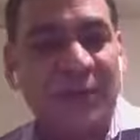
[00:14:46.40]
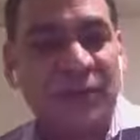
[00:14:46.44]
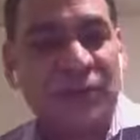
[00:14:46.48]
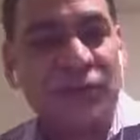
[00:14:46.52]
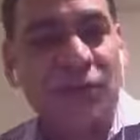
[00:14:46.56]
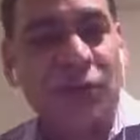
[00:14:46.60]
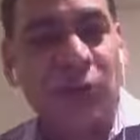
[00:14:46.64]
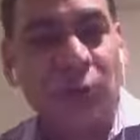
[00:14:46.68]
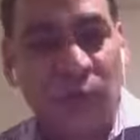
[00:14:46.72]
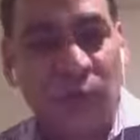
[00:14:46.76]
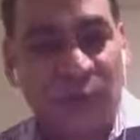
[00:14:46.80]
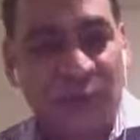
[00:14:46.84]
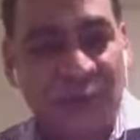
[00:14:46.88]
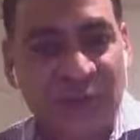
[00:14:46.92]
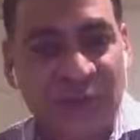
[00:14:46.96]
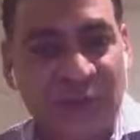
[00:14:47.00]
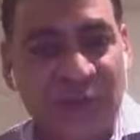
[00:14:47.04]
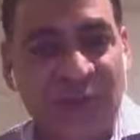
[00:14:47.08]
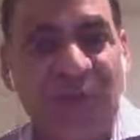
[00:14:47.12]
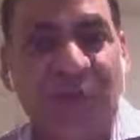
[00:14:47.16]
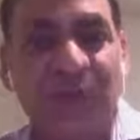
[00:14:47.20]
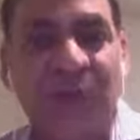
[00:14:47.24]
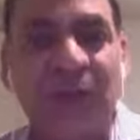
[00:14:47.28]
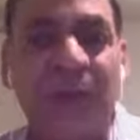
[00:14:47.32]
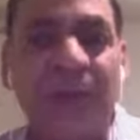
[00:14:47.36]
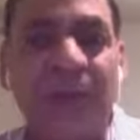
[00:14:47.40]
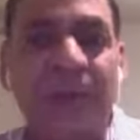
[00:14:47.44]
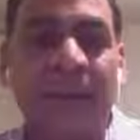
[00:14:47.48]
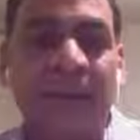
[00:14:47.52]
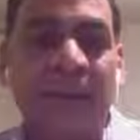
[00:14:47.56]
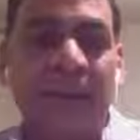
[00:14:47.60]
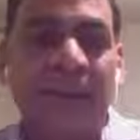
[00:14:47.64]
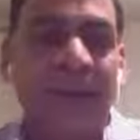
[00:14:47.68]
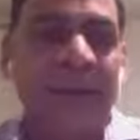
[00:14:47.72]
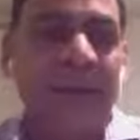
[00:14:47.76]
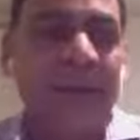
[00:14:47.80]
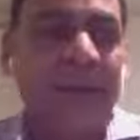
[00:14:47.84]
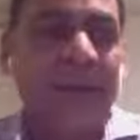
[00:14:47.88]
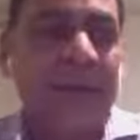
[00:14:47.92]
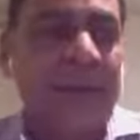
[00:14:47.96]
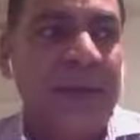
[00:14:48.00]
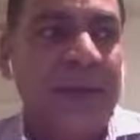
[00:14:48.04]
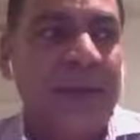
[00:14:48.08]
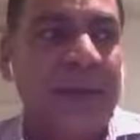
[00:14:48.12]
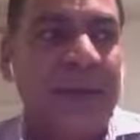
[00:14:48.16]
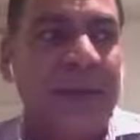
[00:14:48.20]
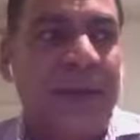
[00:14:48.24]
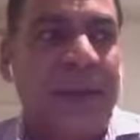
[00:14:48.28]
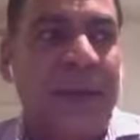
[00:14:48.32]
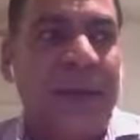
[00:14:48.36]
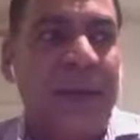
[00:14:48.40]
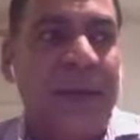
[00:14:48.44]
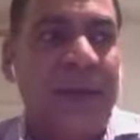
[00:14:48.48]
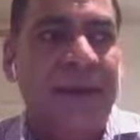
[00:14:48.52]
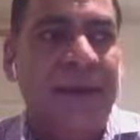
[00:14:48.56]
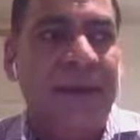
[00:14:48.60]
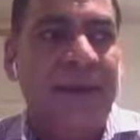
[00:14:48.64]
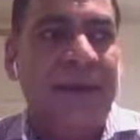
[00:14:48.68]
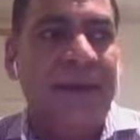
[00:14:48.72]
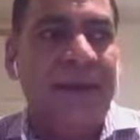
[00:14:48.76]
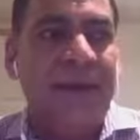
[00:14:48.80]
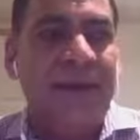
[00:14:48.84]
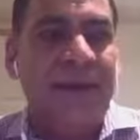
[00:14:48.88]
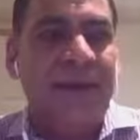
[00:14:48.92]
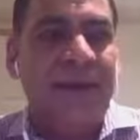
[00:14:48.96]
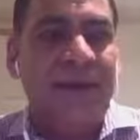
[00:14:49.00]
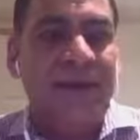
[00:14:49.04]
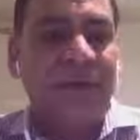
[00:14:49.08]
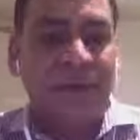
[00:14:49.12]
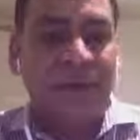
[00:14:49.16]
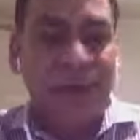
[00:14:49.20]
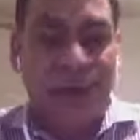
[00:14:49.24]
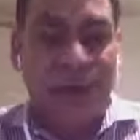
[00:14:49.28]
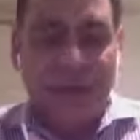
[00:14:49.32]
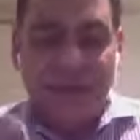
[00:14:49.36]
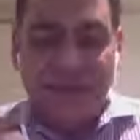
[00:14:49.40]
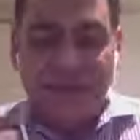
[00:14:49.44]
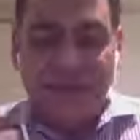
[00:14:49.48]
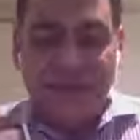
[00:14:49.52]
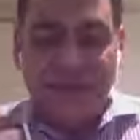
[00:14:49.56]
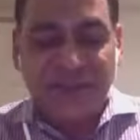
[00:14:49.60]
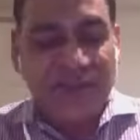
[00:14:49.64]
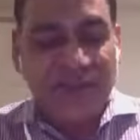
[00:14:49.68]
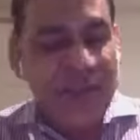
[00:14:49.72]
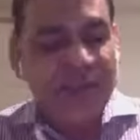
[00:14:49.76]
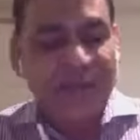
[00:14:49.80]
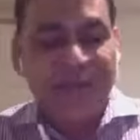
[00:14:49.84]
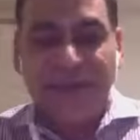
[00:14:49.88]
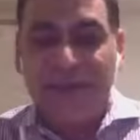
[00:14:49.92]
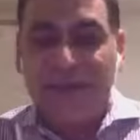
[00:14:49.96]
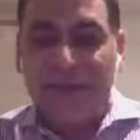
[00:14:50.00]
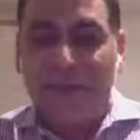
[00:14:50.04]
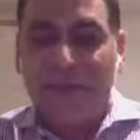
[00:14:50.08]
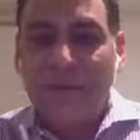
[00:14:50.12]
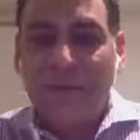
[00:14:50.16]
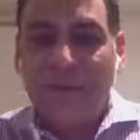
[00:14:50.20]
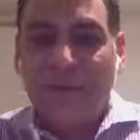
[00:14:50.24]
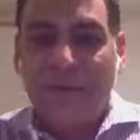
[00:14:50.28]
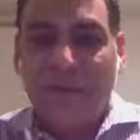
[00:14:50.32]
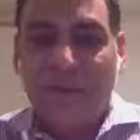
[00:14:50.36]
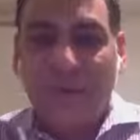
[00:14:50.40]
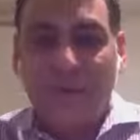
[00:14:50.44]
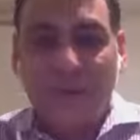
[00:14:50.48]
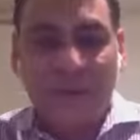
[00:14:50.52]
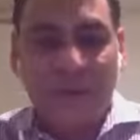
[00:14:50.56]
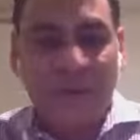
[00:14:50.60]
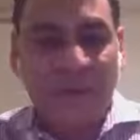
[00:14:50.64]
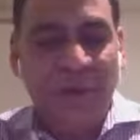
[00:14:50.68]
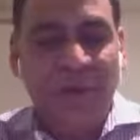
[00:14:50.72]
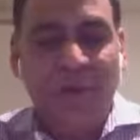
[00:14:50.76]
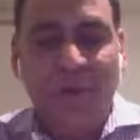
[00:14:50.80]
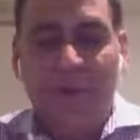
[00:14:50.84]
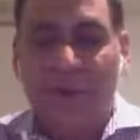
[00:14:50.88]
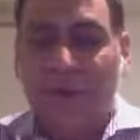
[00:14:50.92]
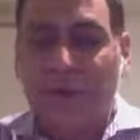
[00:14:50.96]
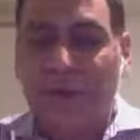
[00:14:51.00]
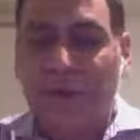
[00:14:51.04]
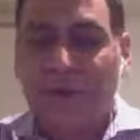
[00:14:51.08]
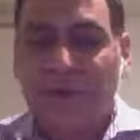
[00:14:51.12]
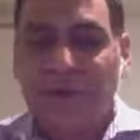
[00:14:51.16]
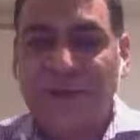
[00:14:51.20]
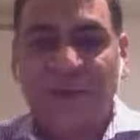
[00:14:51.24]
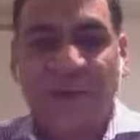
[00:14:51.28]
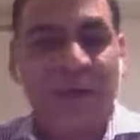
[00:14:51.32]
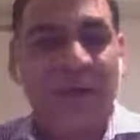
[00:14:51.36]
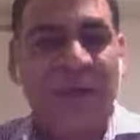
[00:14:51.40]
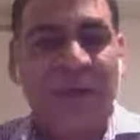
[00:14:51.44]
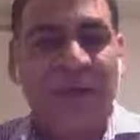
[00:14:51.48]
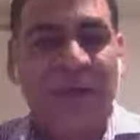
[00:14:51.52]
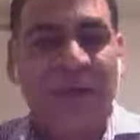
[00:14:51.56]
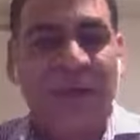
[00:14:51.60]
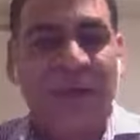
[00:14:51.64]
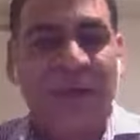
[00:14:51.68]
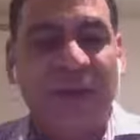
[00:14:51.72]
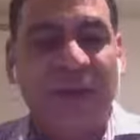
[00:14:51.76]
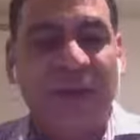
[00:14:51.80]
/ coaches to come in, and I sat down with the people and I said, okay,